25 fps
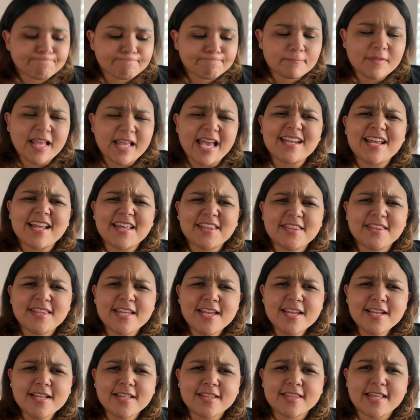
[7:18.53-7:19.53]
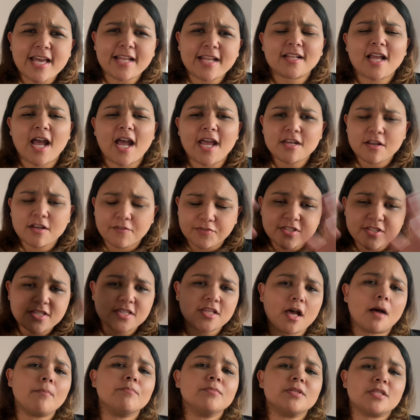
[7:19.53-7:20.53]
And I think that kind of
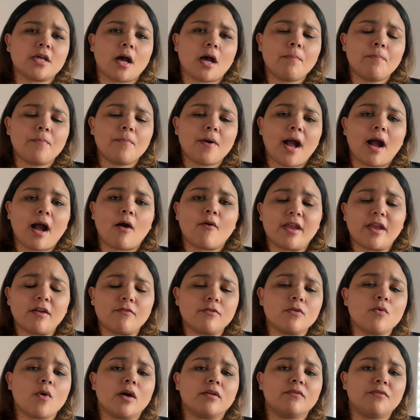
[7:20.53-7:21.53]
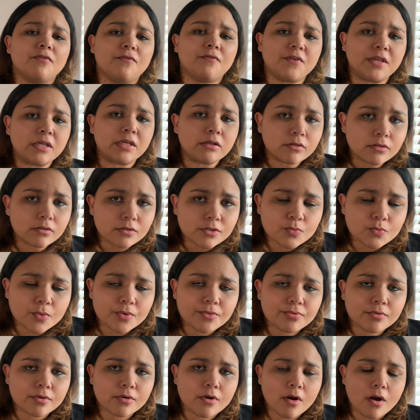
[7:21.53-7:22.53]
sums up how everyone feels with
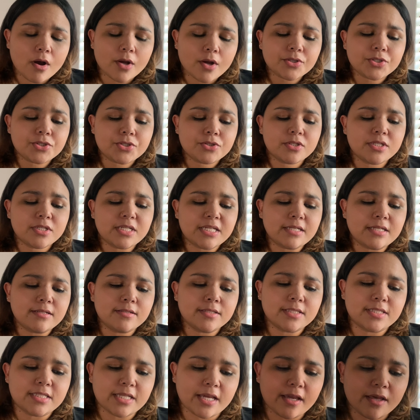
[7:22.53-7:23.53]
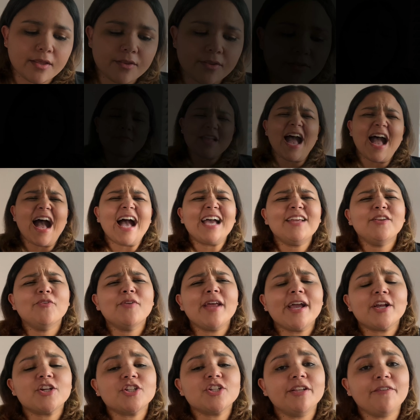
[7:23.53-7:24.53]
regards to Dean's death. I
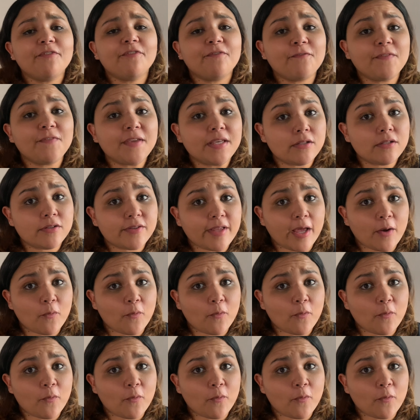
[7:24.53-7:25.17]
don't actually feel that